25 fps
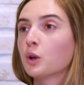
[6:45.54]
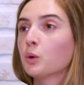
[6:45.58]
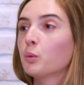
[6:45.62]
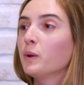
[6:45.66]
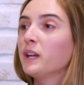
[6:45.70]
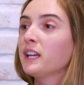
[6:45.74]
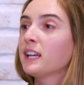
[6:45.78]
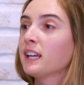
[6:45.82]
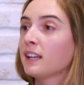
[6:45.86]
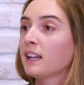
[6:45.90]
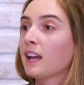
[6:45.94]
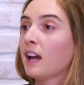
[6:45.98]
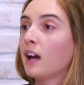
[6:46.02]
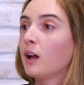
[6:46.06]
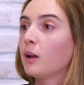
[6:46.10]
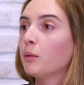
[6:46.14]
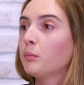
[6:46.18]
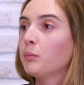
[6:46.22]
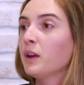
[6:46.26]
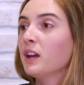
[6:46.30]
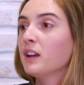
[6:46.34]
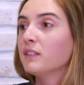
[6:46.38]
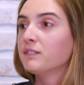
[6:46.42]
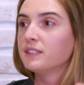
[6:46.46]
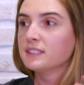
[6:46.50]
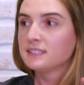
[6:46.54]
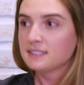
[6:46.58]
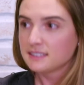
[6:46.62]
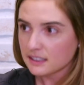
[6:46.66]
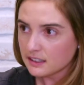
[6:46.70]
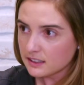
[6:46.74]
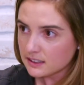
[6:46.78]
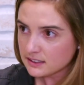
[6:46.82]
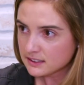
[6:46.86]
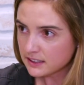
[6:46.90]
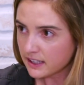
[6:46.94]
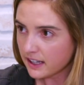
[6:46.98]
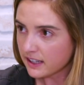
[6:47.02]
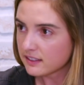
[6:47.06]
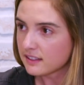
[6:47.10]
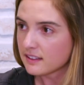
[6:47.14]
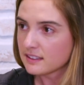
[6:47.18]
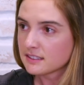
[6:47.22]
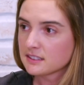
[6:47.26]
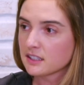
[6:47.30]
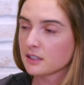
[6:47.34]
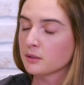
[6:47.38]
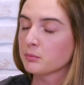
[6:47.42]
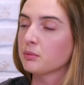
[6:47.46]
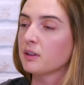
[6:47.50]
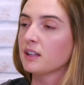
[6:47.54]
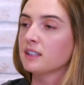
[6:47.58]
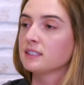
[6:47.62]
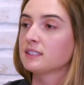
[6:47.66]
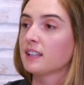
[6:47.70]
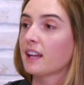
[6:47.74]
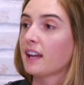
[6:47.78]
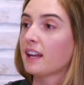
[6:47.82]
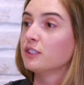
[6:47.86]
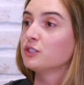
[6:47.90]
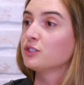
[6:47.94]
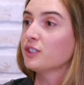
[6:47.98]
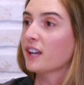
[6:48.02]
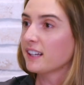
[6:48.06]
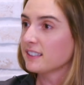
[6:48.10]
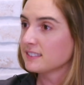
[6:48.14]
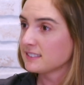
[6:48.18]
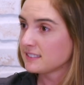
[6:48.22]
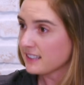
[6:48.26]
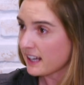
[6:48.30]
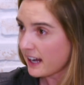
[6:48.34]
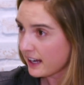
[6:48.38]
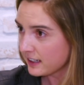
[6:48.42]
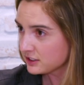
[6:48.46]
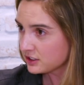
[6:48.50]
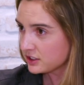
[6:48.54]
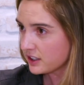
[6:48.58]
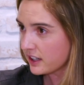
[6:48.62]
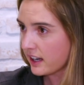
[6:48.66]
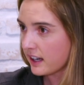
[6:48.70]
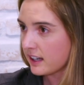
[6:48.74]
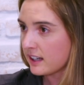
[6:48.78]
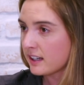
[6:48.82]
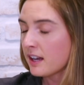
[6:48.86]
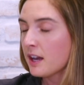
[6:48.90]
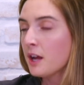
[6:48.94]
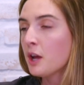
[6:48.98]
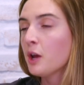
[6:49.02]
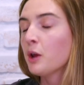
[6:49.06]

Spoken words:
we can help facilitate the surplus land transaction,